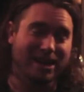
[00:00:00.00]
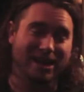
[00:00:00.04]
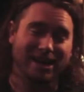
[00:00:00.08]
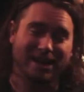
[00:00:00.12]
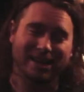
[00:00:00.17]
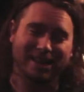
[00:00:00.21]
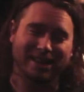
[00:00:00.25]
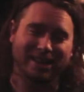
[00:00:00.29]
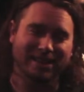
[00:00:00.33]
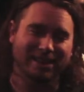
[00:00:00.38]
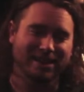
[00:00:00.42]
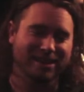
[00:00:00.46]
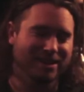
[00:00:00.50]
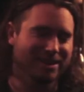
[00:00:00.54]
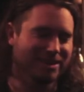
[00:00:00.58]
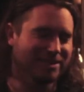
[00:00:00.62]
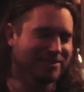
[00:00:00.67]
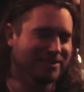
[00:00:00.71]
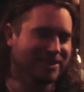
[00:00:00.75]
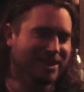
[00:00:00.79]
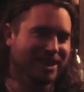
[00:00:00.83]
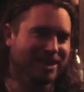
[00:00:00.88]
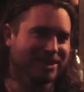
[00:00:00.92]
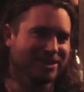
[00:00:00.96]
I
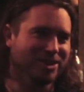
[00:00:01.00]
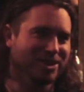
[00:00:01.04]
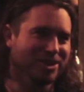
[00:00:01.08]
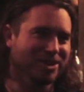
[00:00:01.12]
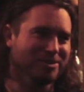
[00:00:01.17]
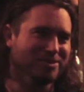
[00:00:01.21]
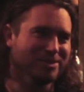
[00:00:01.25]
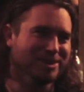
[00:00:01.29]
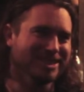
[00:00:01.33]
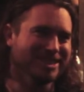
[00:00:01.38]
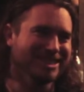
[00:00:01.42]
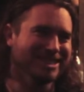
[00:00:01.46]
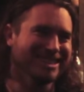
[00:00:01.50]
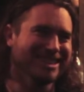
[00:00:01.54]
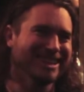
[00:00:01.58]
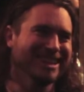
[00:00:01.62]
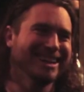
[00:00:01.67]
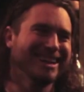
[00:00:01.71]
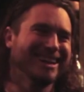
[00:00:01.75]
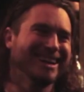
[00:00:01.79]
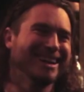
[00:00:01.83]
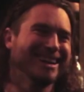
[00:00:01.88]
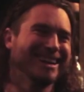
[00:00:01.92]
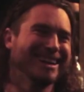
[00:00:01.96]
loved that garbage.
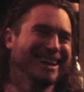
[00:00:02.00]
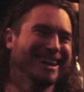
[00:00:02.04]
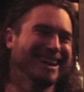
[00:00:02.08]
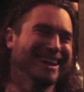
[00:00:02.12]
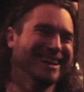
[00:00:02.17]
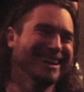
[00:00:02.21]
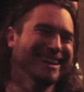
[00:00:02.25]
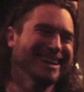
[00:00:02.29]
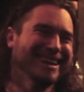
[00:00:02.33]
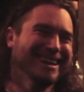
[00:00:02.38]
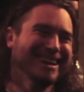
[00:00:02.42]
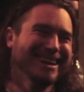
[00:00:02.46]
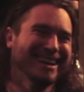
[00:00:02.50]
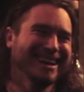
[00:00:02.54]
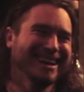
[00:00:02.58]
Yeah. Well,